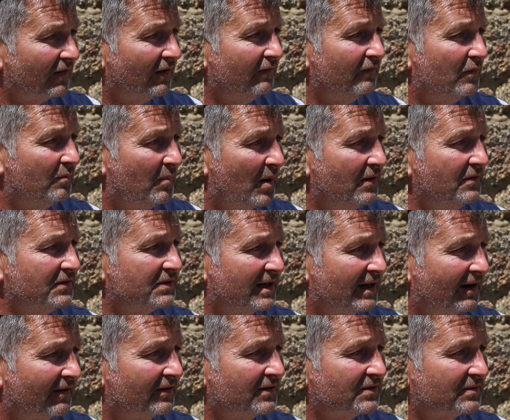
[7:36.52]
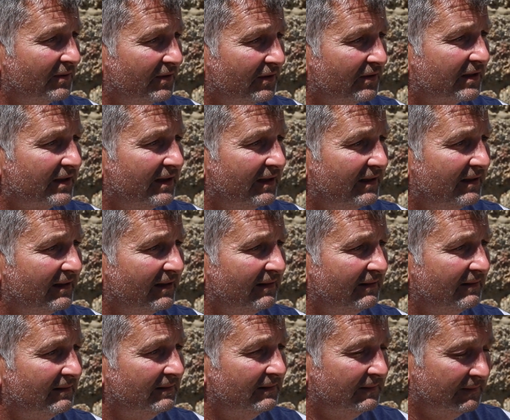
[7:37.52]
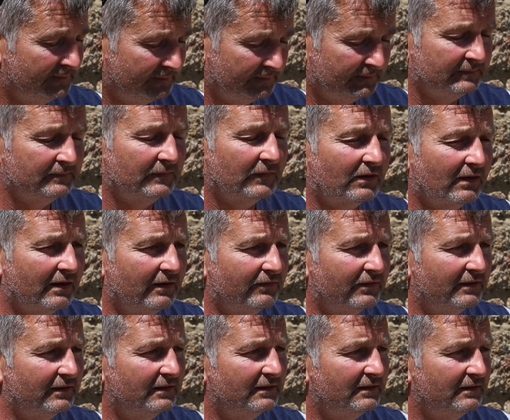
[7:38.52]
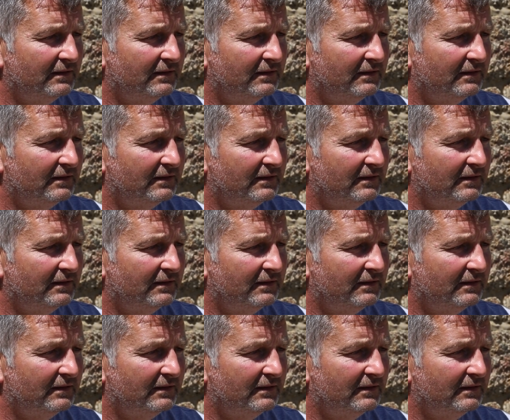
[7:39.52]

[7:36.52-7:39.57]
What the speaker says: fun for bows and arrows when you're a kid. Great fun.